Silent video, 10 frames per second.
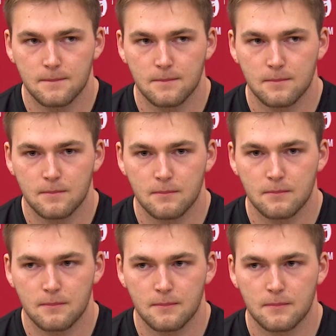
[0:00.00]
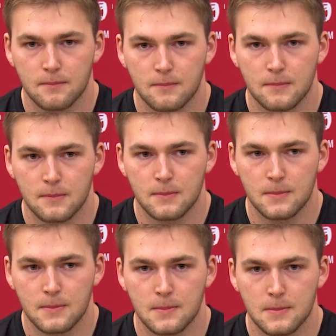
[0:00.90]
to, to Bloomington? What do you
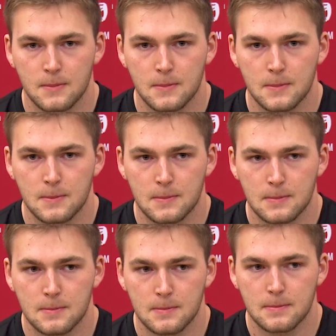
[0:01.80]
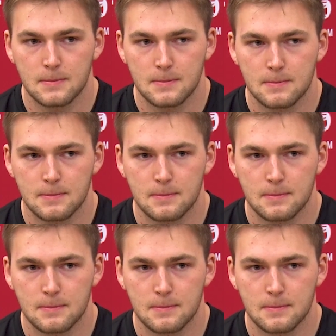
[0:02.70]
like about Bloomington so far?